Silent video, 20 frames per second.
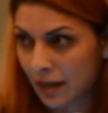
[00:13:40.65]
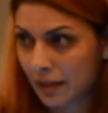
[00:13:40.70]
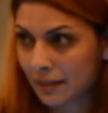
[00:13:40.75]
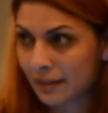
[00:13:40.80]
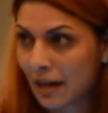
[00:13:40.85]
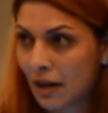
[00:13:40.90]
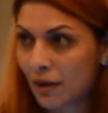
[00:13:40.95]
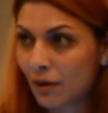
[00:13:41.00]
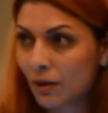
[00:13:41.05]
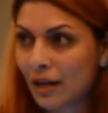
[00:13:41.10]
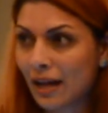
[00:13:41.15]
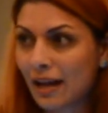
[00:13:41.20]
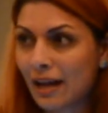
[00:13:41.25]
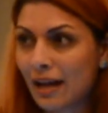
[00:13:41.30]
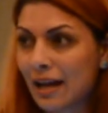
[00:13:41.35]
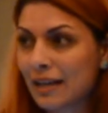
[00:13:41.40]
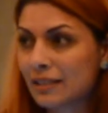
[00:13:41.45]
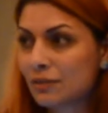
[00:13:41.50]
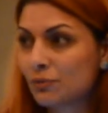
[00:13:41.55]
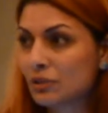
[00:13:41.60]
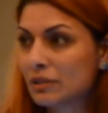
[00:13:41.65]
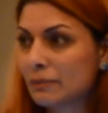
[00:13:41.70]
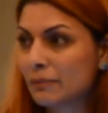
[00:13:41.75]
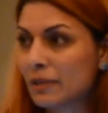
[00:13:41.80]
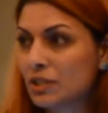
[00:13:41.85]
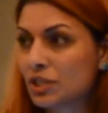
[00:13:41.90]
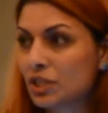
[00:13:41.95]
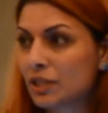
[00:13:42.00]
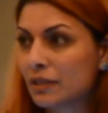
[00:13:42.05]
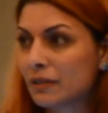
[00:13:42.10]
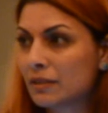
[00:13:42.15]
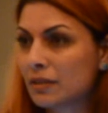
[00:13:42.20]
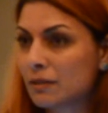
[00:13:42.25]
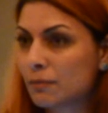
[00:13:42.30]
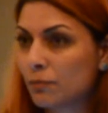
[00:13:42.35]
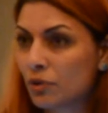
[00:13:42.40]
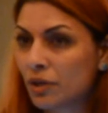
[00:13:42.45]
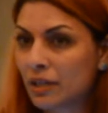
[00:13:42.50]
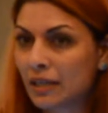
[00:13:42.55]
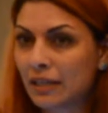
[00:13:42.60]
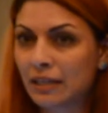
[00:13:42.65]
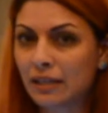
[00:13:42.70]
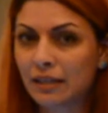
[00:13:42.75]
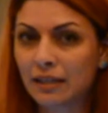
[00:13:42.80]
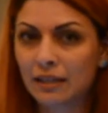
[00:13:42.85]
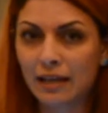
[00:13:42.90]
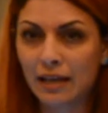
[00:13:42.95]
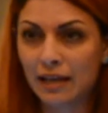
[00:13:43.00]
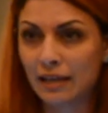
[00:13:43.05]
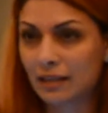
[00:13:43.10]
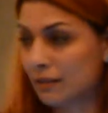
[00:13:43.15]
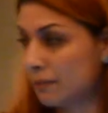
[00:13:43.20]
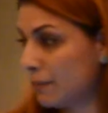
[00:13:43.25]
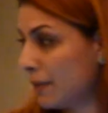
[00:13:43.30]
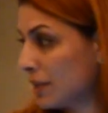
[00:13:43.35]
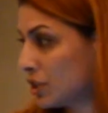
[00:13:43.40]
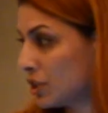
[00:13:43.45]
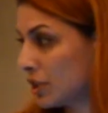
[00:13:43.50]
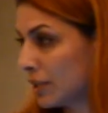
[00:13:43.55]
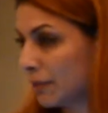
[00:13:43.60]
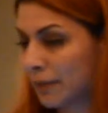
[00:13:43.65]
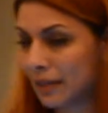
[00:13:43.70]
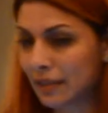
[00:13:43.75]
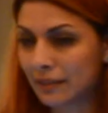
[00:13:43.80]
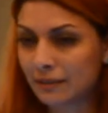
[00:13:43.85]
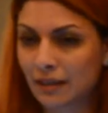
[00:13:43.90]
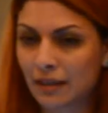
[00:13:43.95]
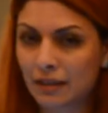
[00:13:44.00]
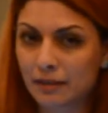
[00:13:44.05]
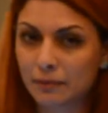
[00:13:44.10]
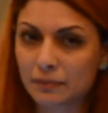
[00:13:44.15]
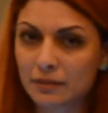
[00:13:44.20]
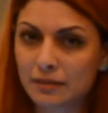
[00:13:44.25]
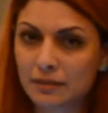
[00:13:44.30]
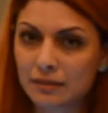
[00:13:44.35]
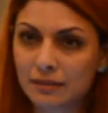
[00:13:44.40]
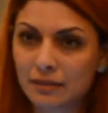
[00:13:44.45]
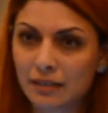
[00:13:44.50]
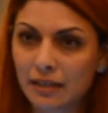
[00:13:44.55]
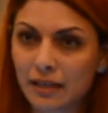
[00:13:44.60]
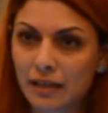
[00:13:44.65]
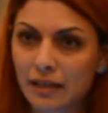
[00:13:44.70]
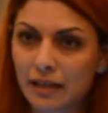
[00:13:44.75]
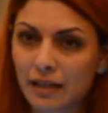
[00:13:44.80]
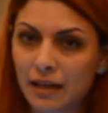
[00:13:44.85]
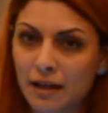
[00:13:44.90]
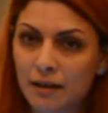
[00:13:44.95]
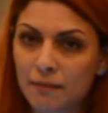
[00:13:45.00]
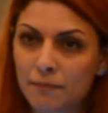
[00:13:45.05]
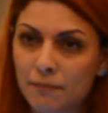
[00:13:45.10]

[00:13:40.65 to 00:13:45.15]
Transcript: Now, as was mentioned this morning and mentioned many times today,